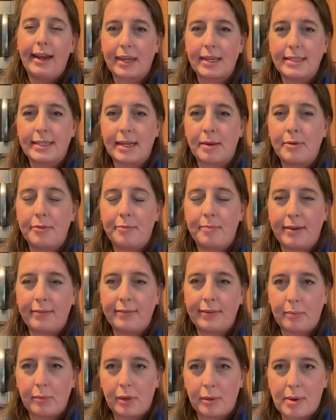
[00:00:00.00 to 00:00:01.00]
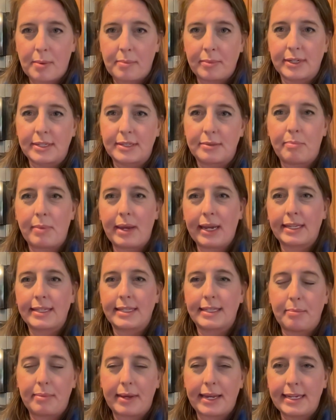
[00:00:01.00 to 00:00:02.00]
Some of my family members mix
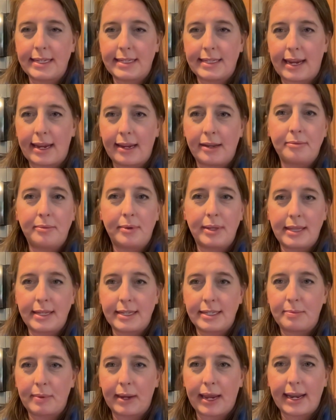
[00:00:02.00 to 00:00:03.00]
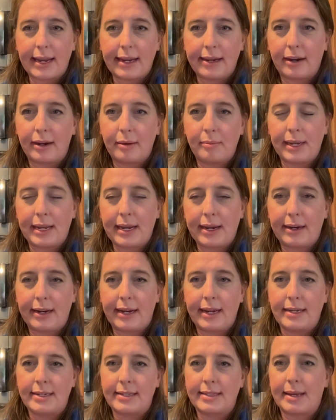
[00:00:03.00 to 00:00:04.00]
the peas in with the spaghetti
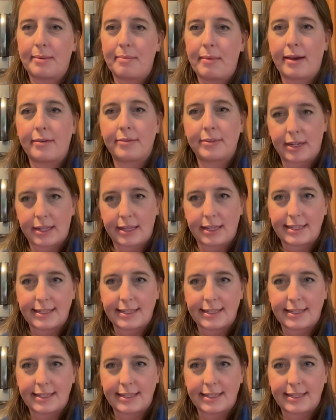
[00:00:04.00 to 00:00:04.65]
carbonara, and some have it on the